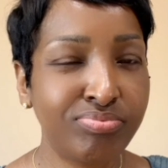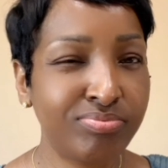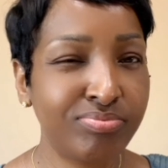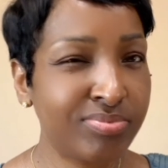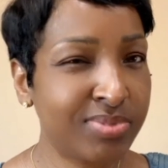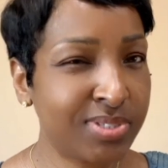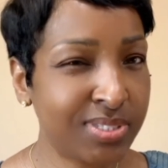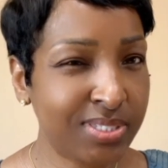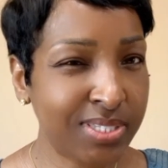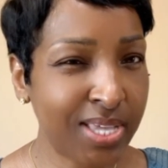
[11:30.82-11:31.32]

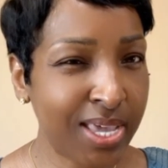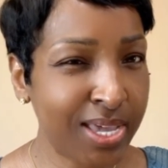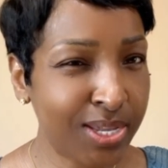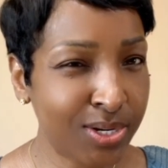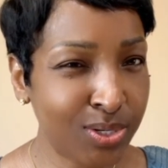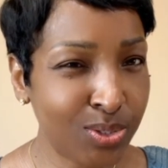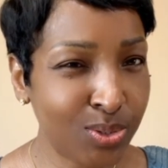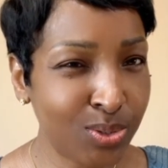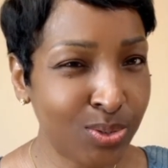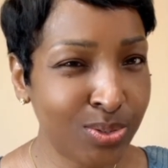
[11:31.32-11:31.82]

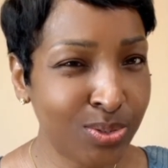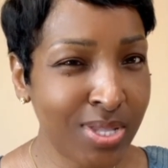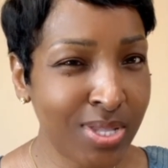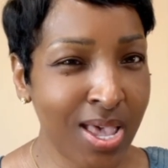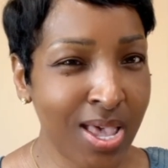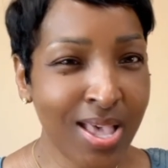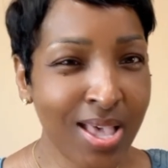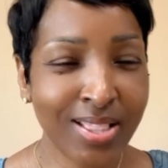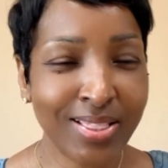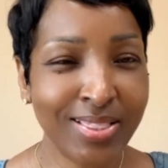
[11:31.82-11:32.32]
sandals
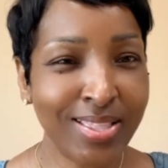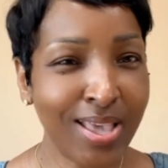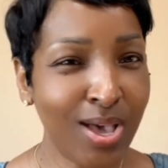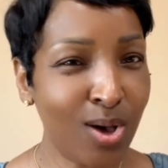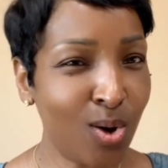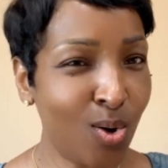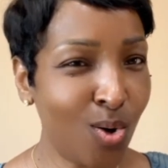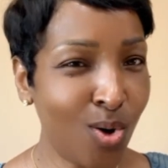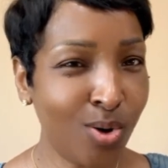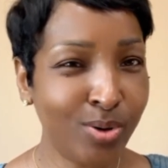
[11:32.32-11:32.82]
that
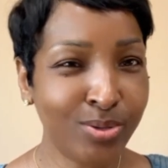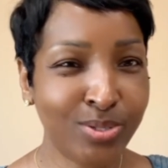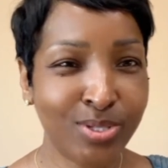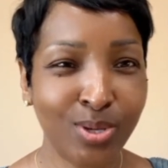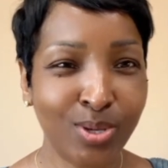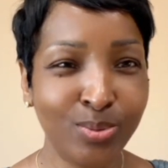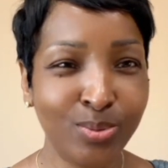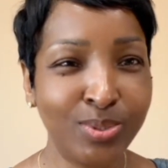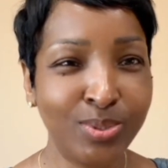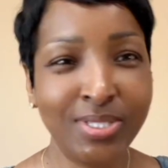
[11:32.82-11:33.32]

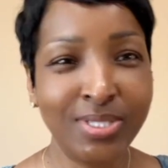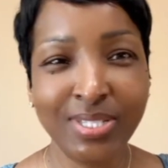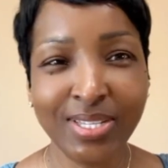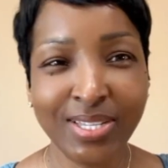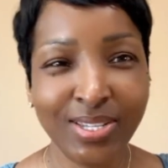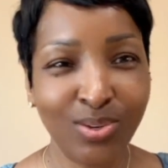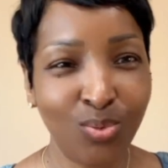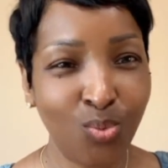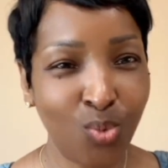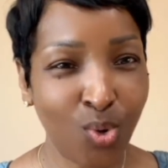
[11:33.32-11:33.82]
also
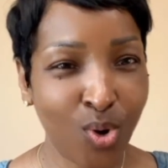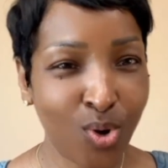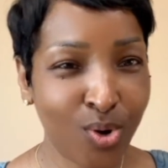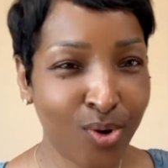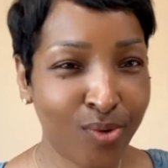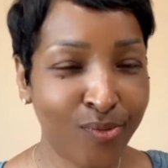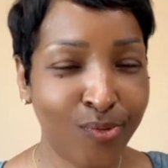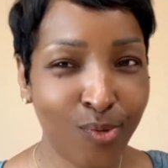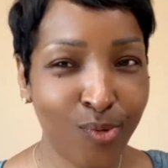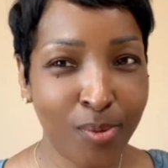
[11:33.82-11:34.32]
didn't
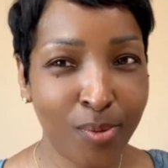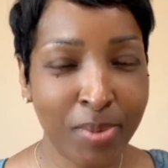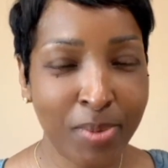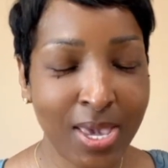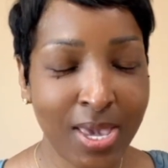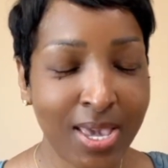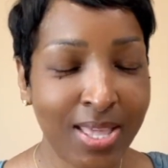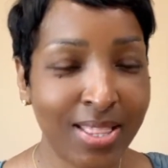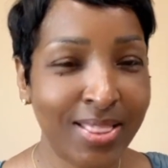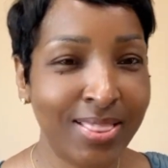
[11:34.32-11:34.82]
work for
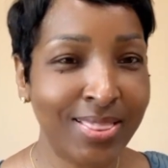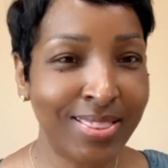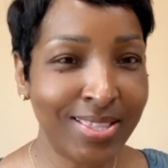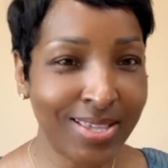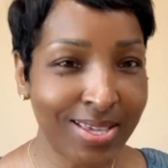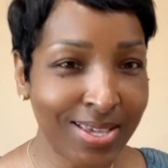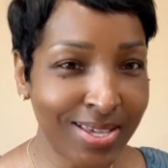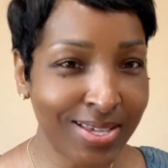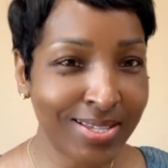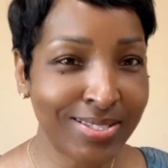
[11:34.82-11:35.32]
me.
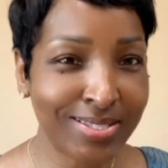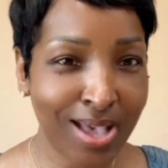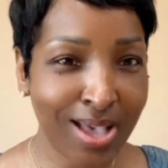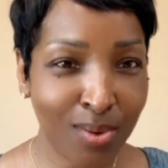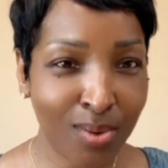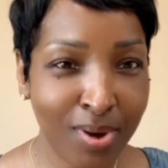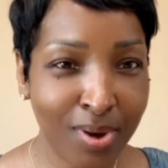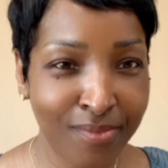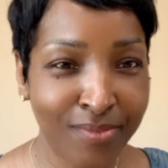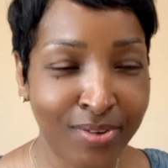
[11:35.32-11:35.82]
These,
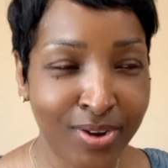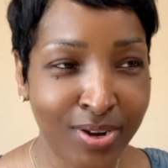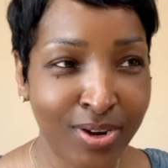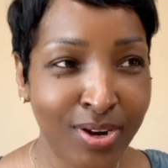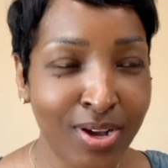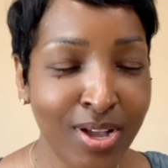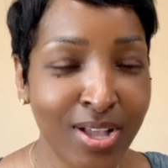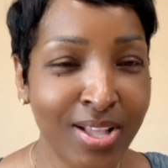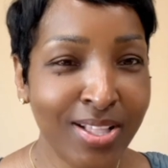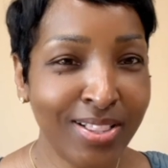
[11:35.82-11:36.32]
however,
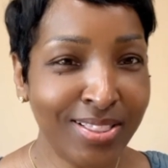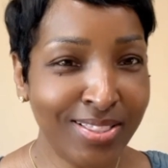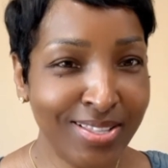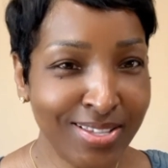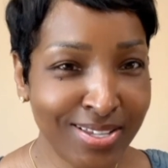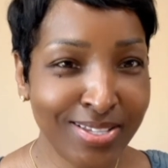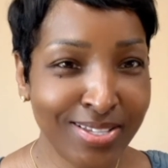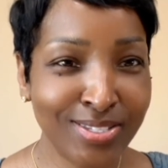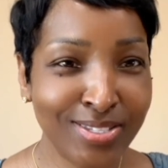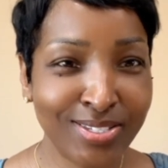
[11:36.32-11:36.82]

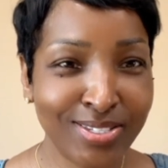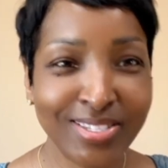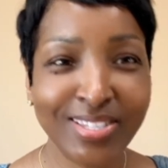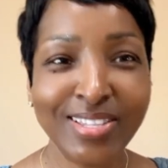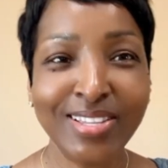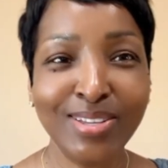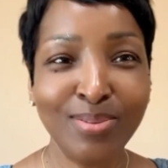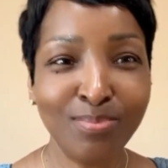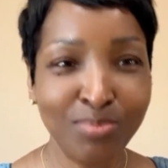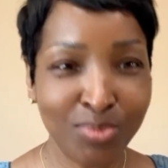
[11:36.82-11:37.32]
these
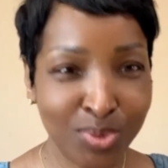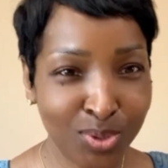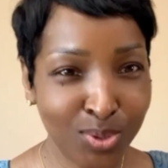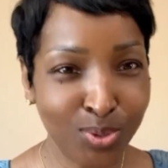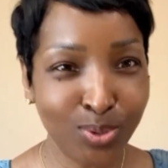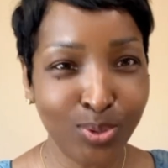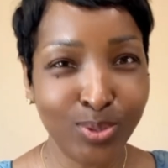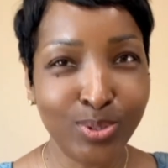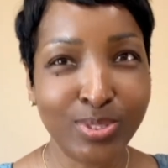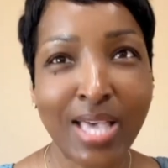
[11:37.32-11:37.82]

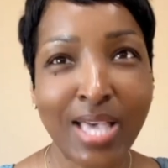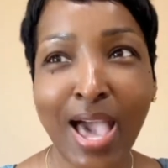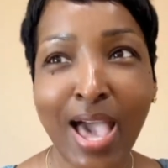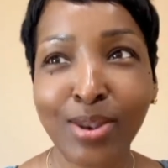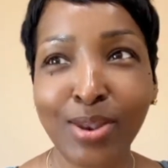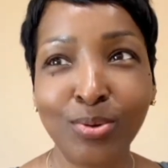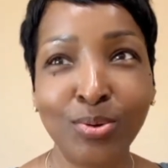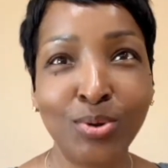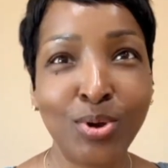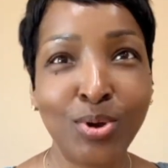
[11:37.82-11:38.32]
mules, I
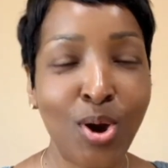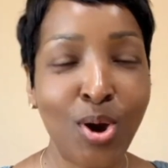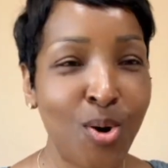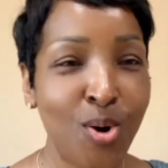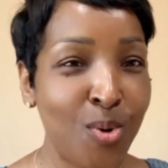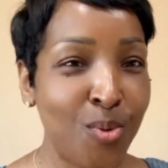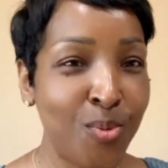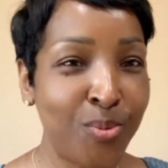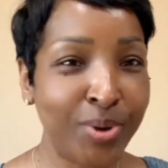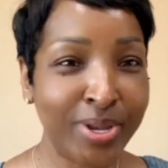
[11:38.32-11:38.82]
don't
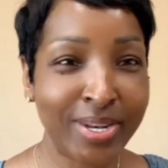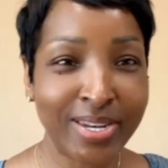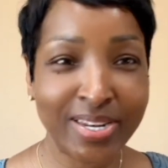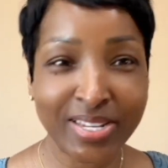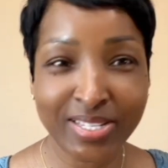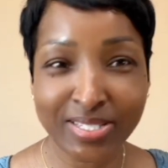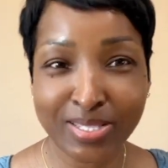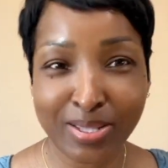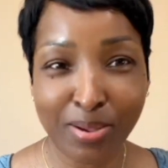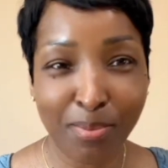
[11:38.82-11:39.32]
know what it
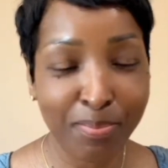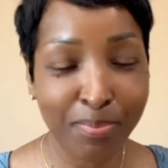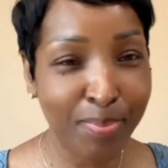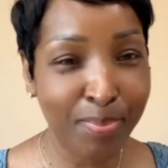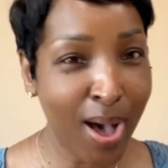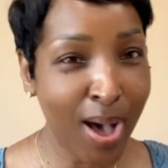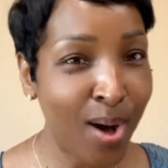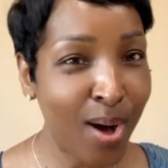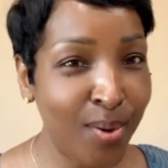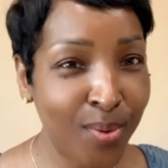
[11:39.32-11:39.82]
is
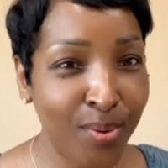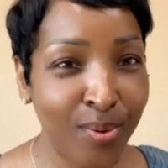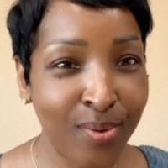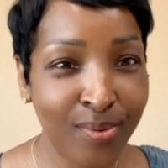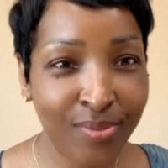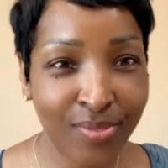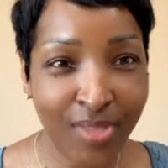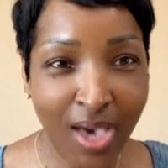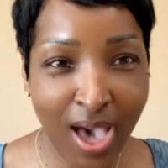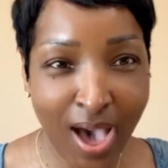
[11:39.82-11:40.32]
about
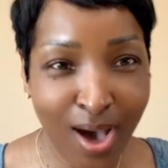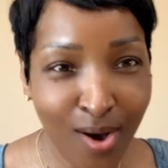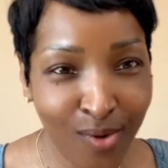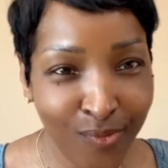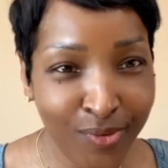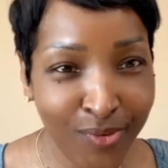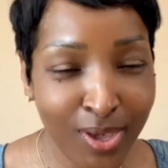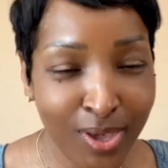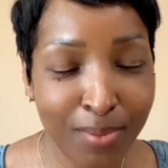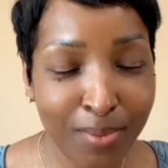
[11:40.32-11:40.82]
the
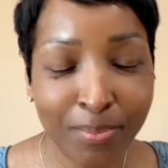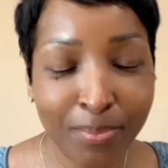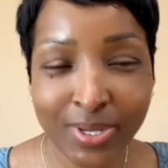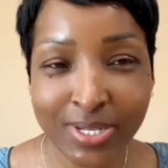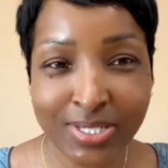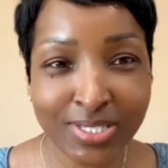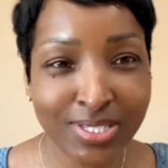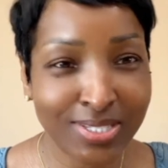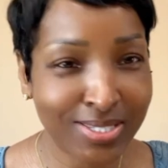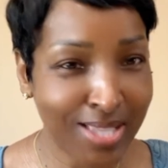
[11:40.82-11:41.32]
outfit, but it
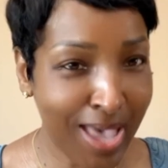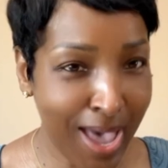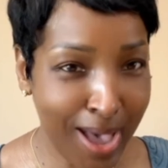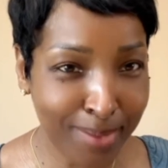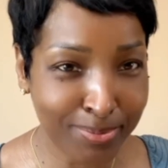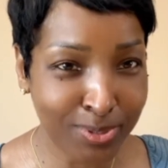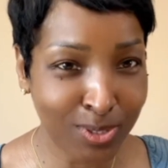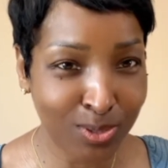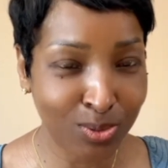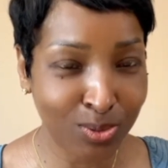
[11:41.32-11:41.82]
just
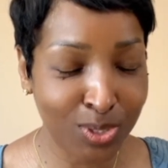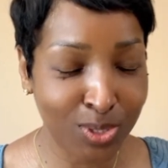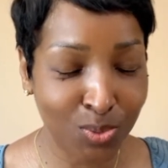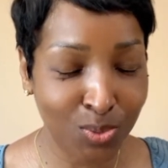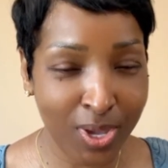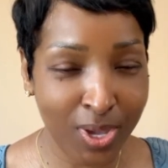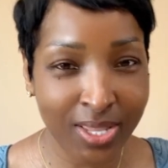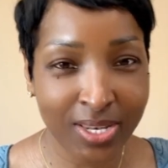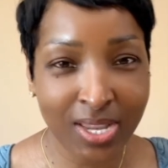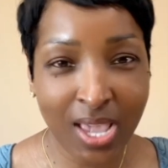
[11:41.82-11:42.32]
absolutely
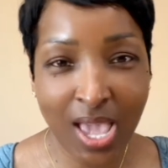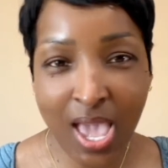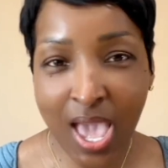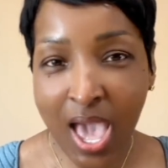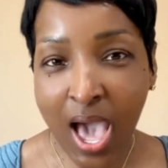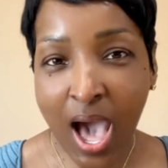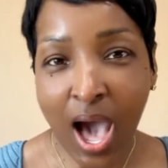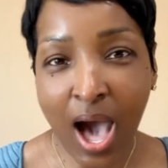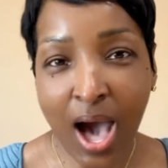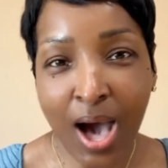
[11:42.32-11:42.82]
went
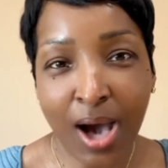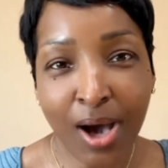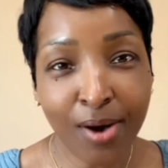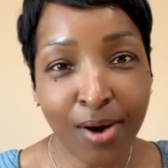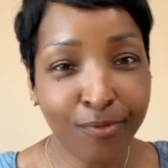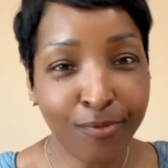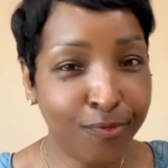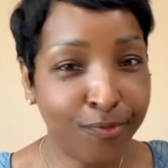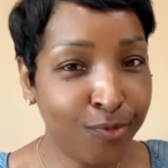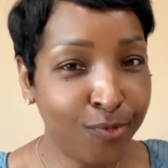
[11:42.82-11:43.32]

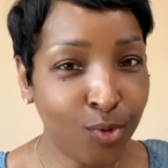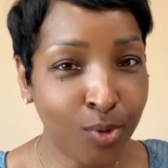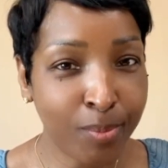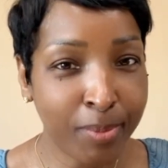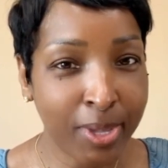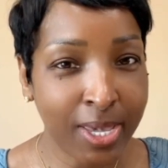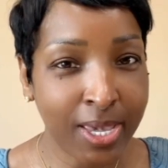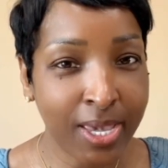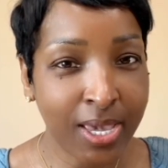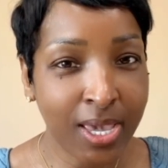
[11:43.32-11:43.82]
for
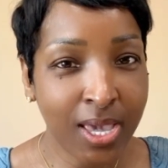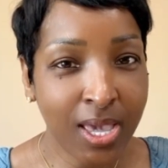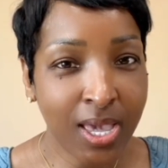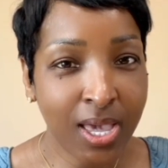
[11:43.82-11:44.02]
me.